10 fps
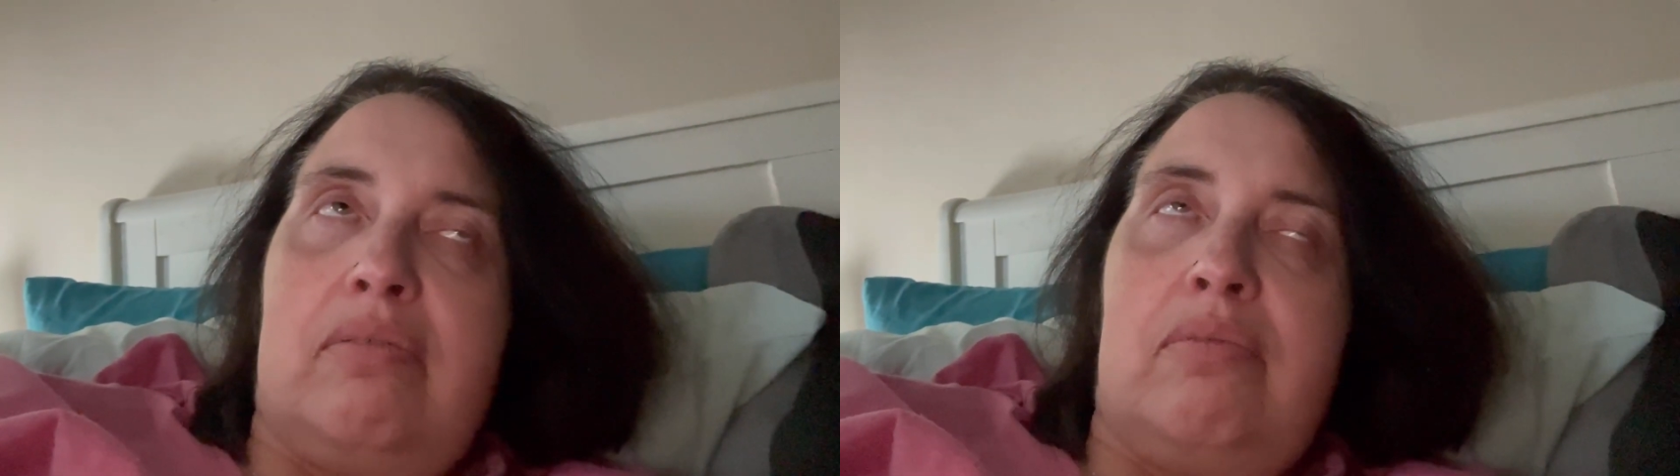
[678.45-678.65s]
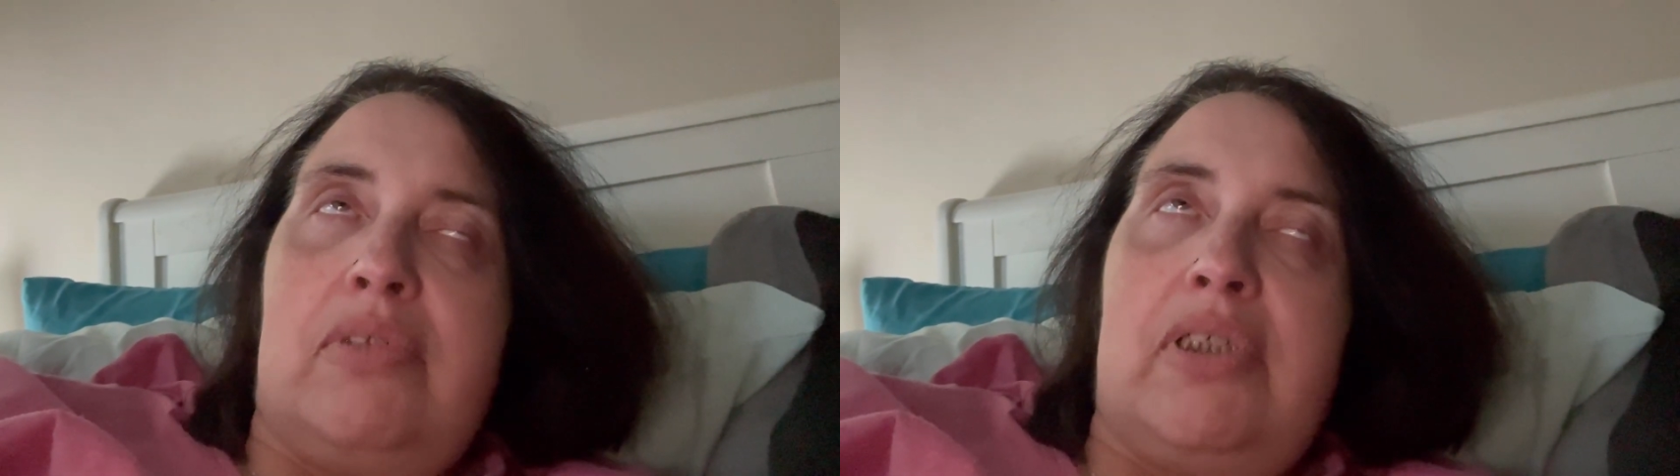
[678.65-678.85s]

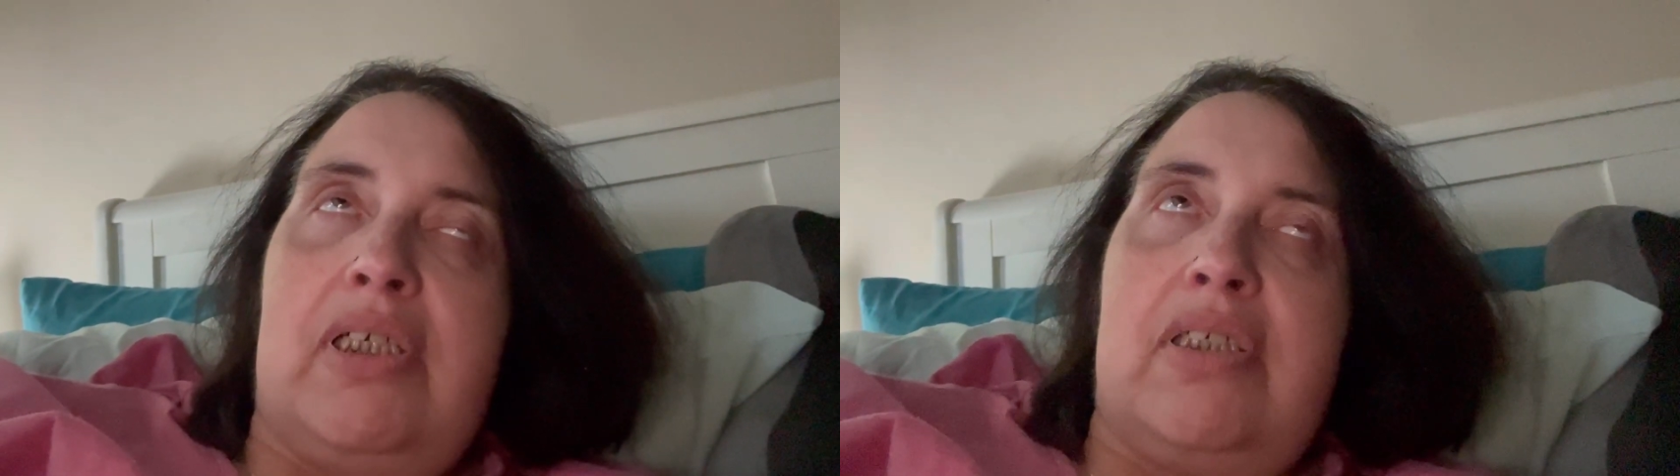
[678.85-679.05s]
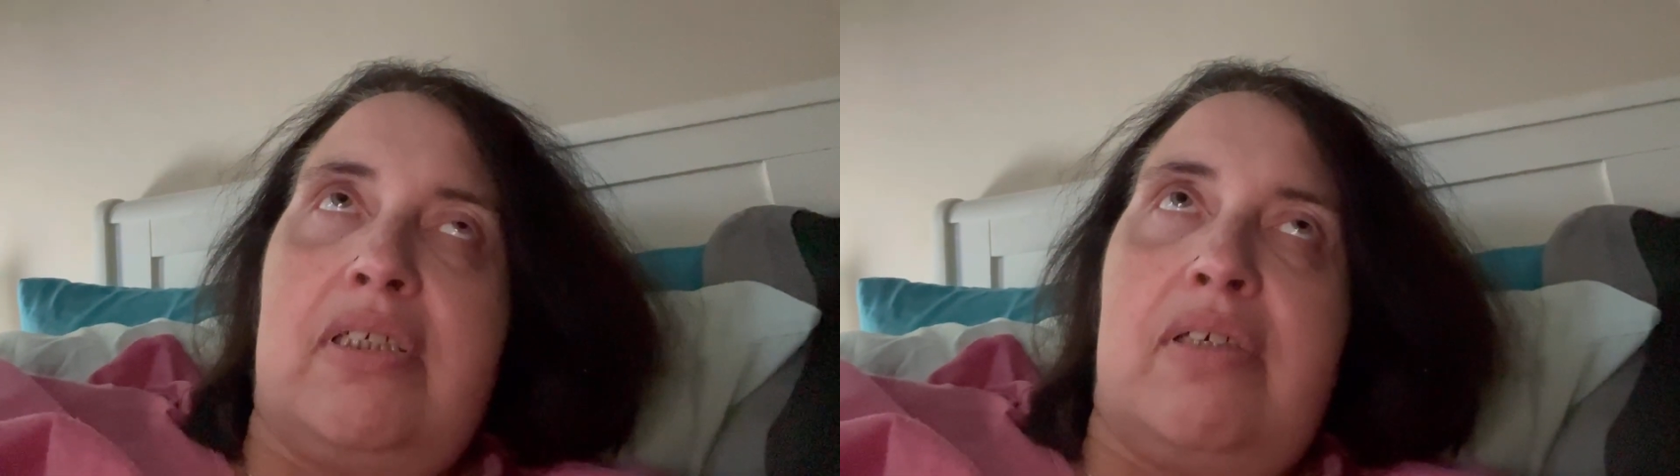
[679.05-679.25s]
Well,
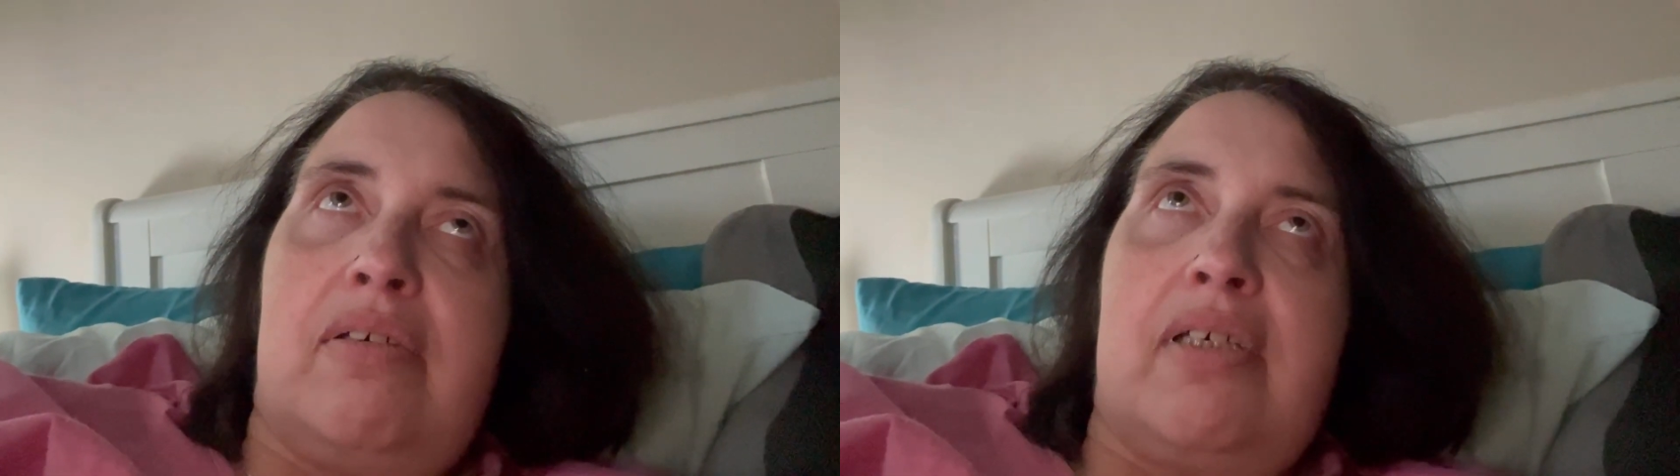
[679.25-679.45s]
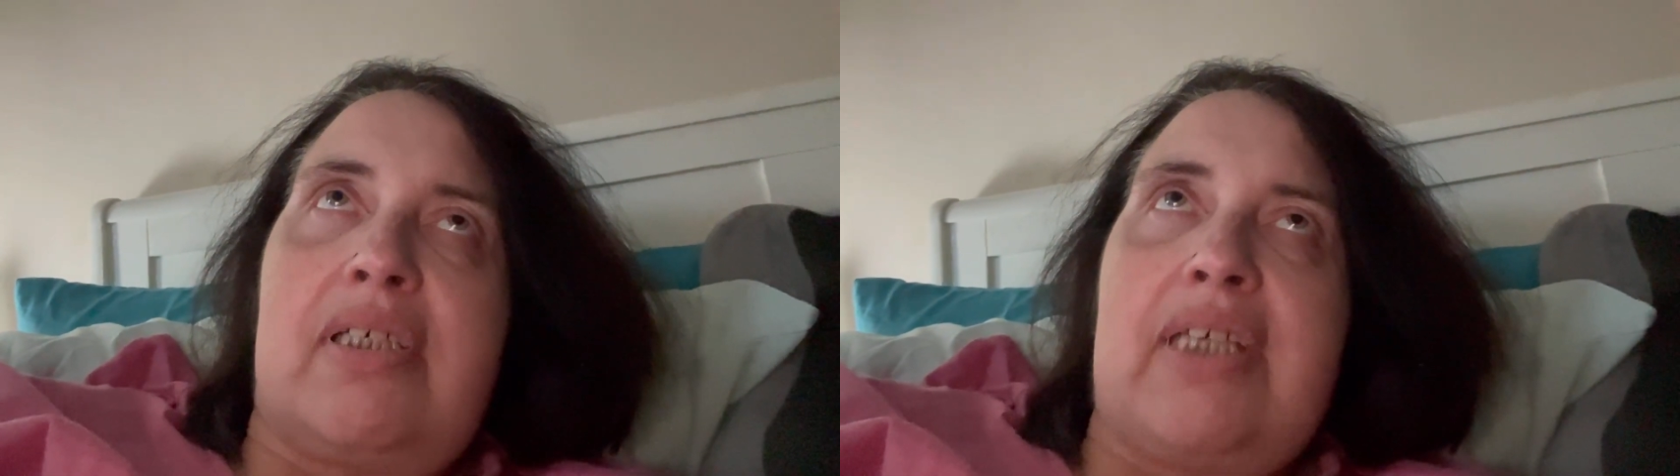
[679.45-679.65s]
I
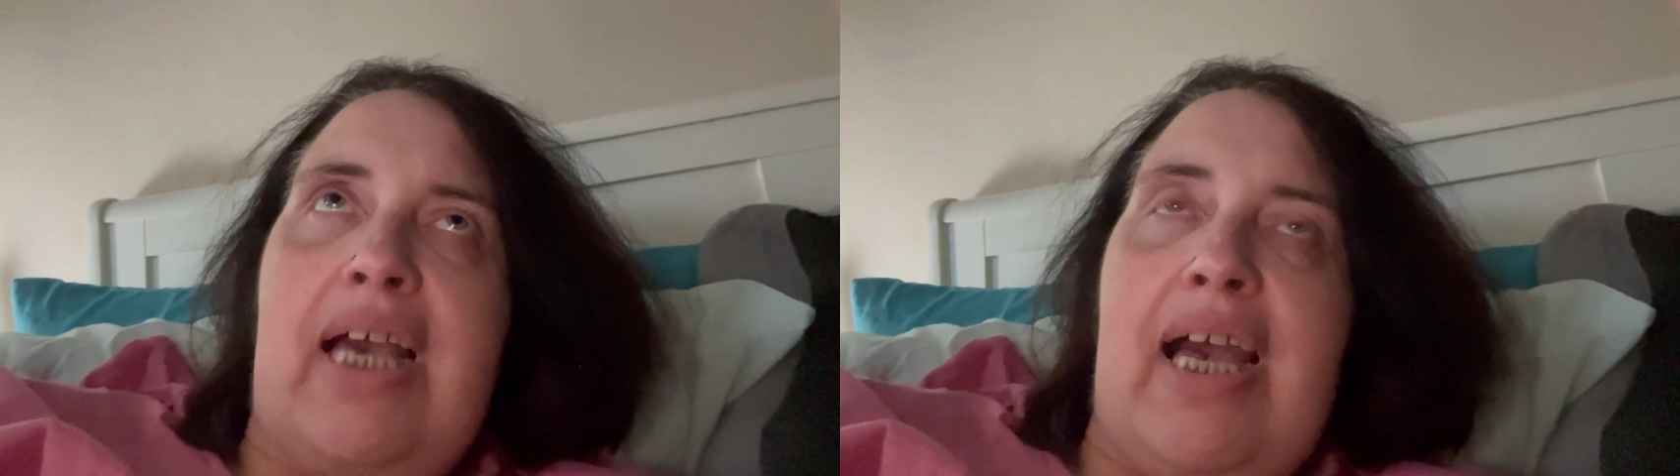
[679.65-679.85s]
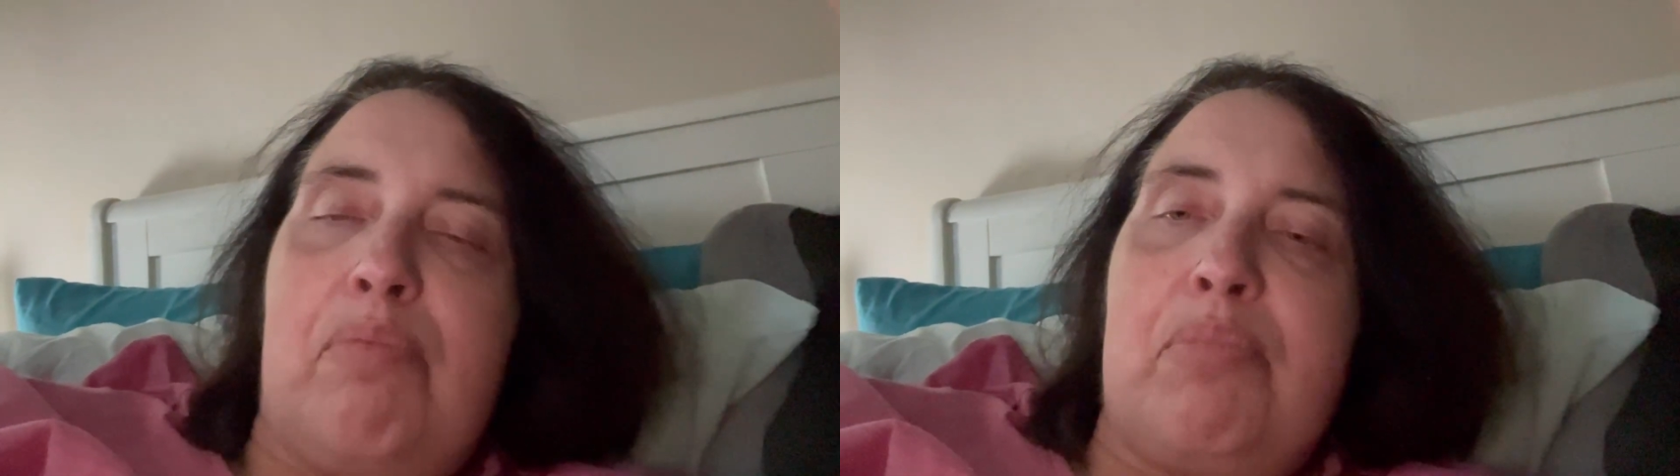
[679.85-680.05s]
do, because it
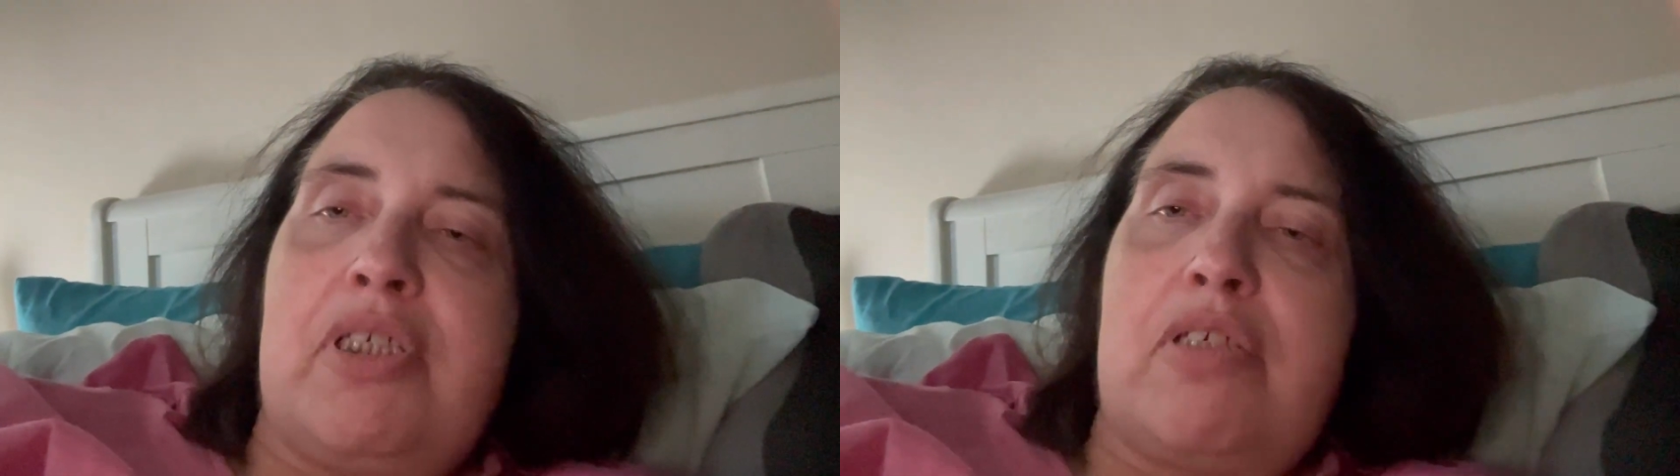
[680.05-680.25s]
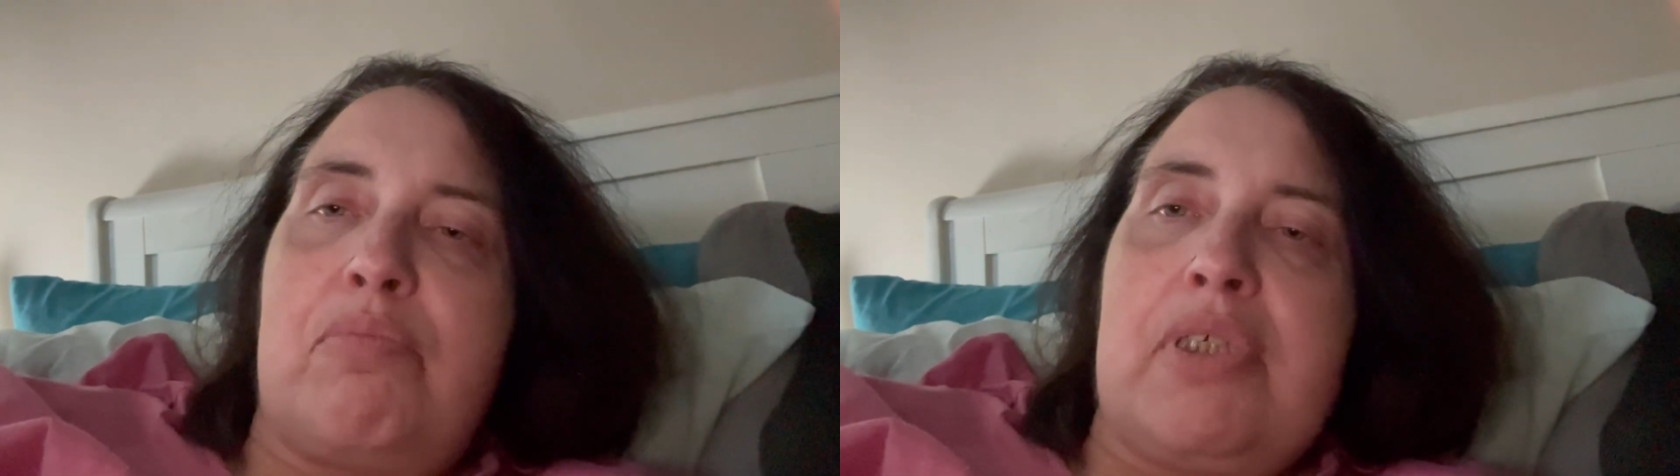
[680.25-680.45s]

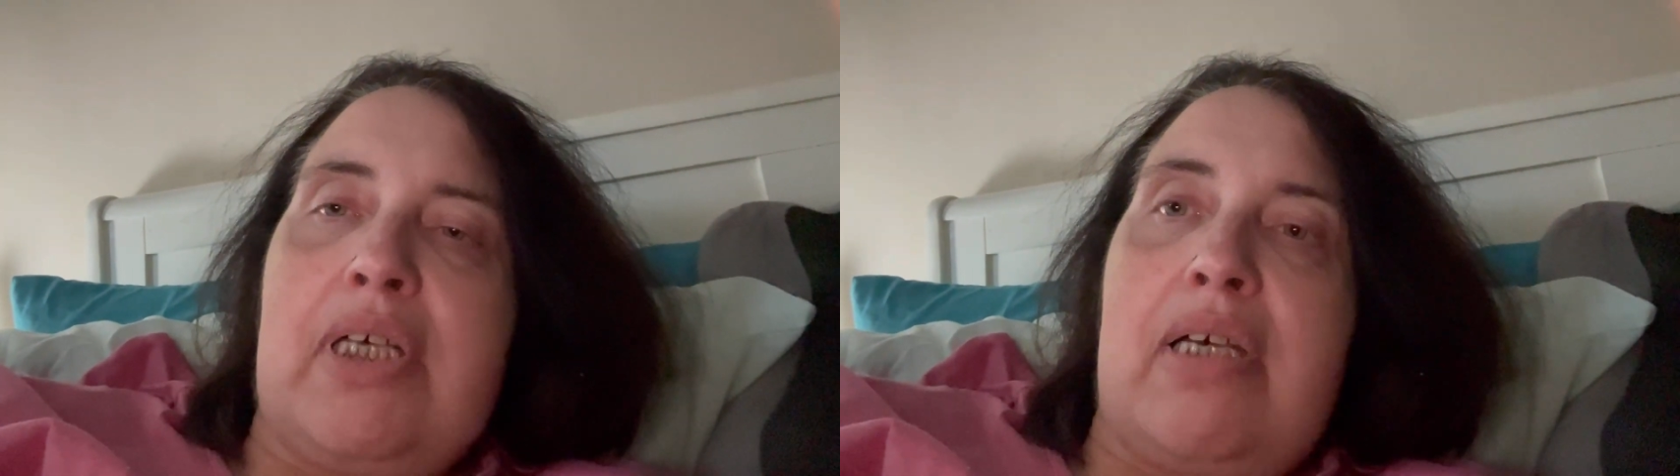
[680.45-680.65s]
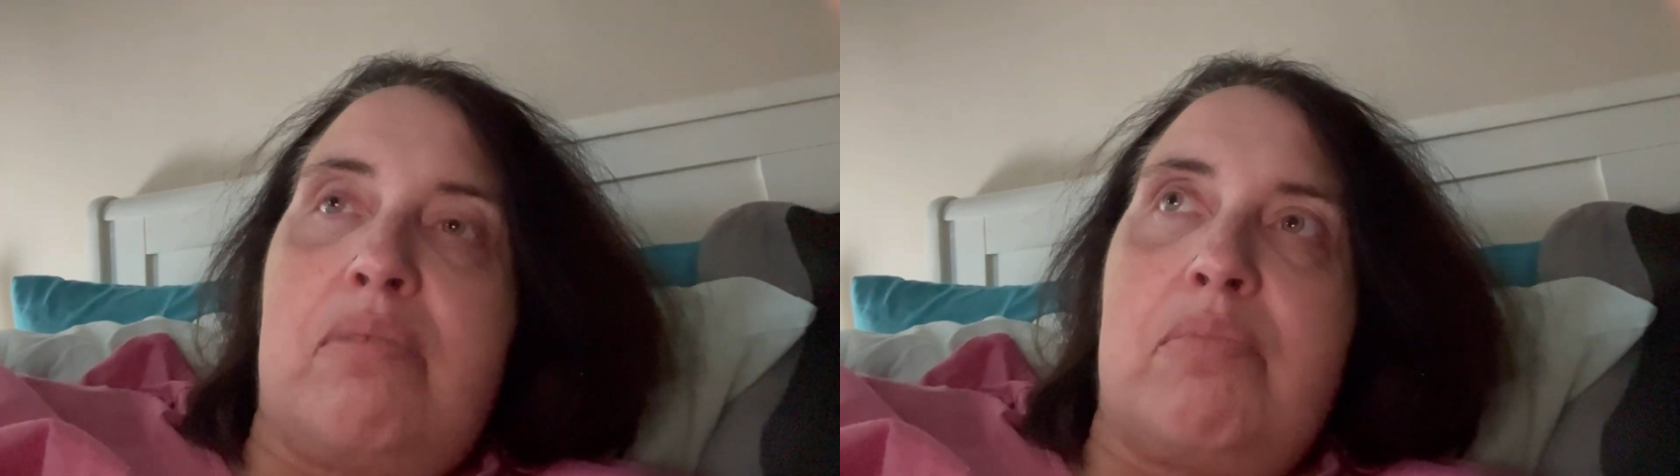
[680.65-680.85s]
happens
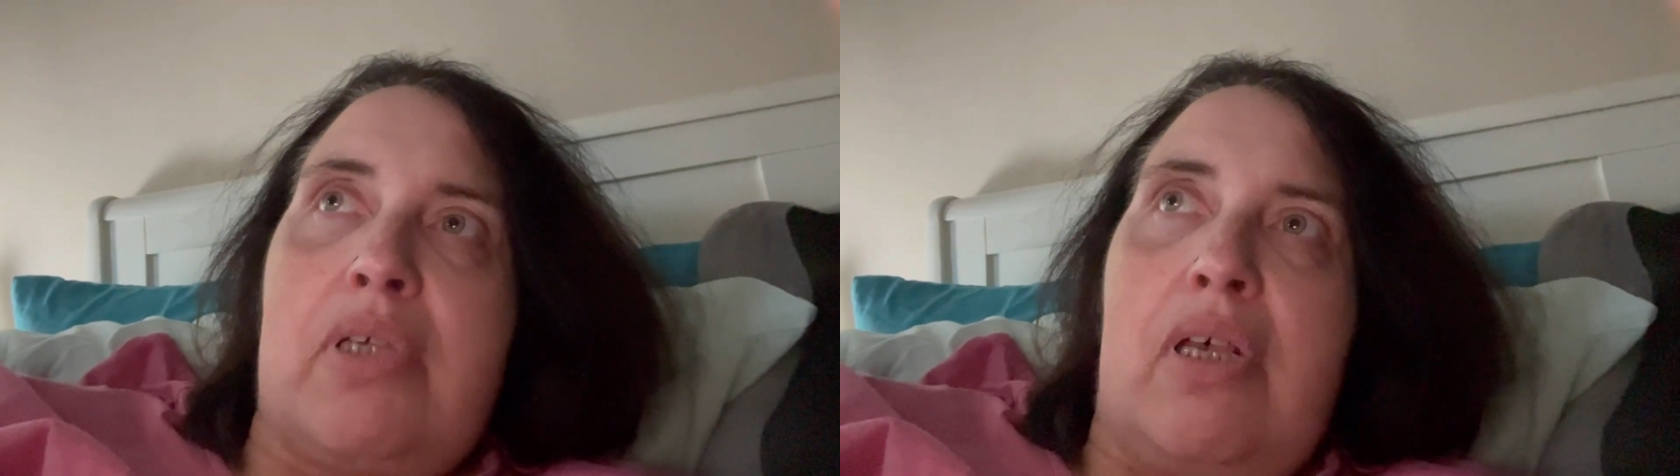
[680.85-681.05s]
sometimes.